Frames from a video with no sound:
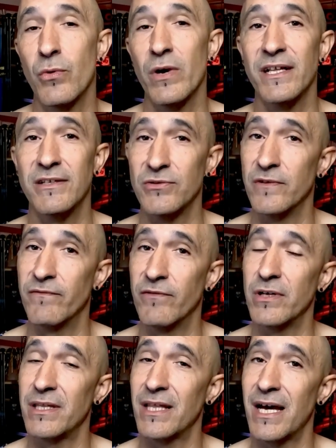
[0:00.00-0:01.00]
way to
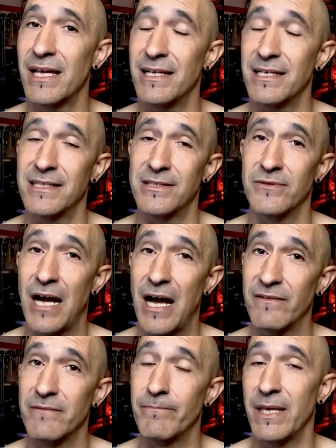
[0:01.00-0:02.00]
avoid that is to have
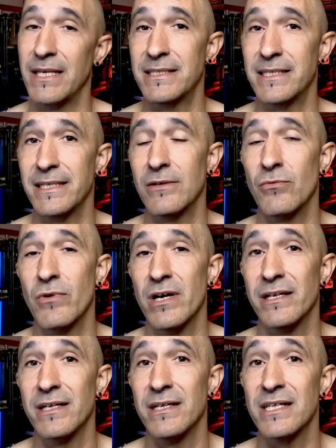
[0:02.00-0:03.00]
a basic
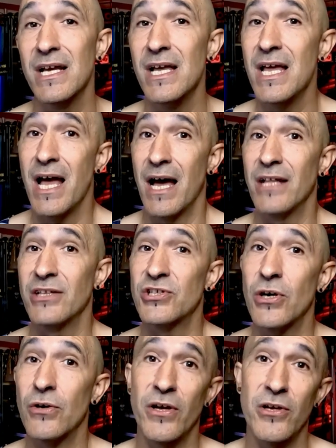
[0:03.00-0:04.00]
awareness and
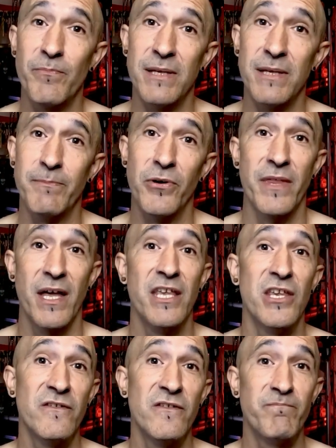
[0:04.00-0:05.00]
show other people that
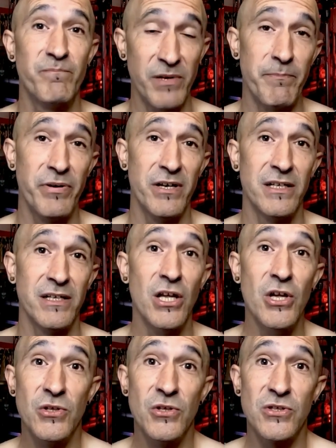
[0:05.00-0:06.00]
you're prepared
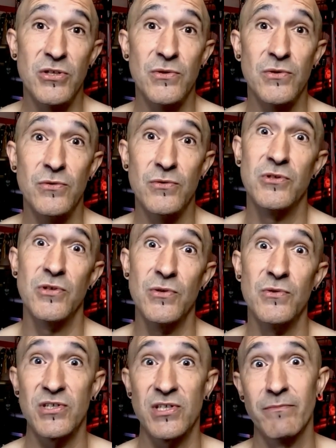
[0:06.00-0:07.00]
to
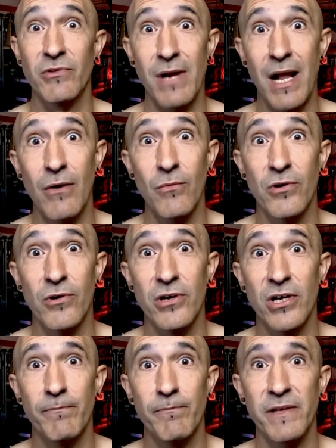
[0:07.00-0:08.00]
do some
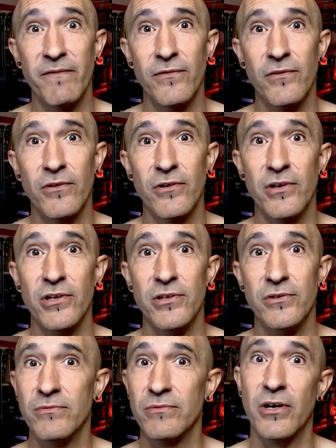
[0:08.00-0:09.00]
groundwork before
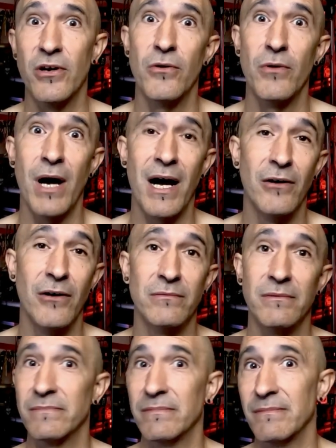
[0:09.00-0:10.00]
you go out
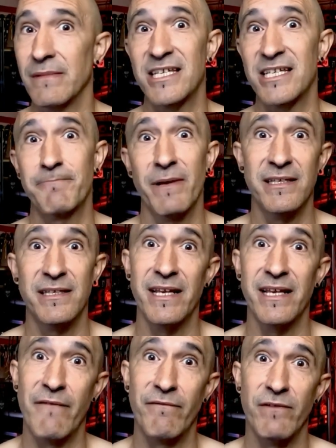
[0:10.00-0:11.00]

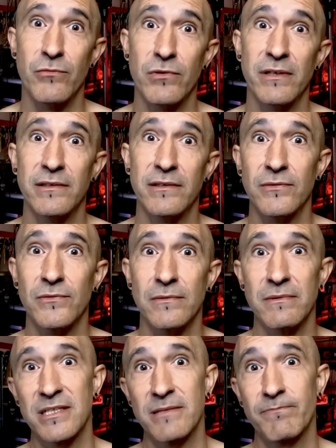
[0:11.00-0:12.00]
expecting everyone to
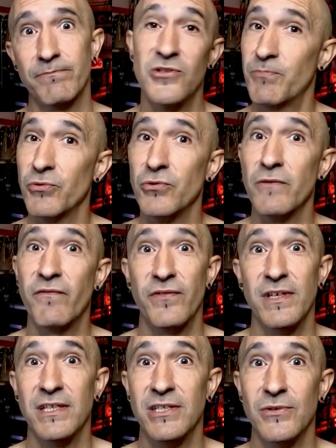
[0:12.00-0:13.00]
spoon
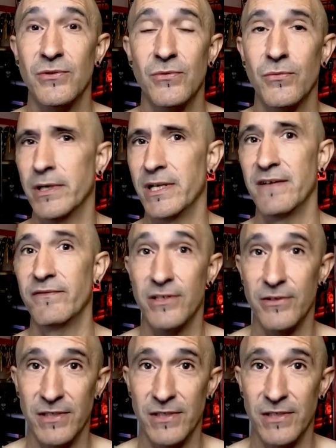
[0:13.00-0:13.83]
feed you whatever you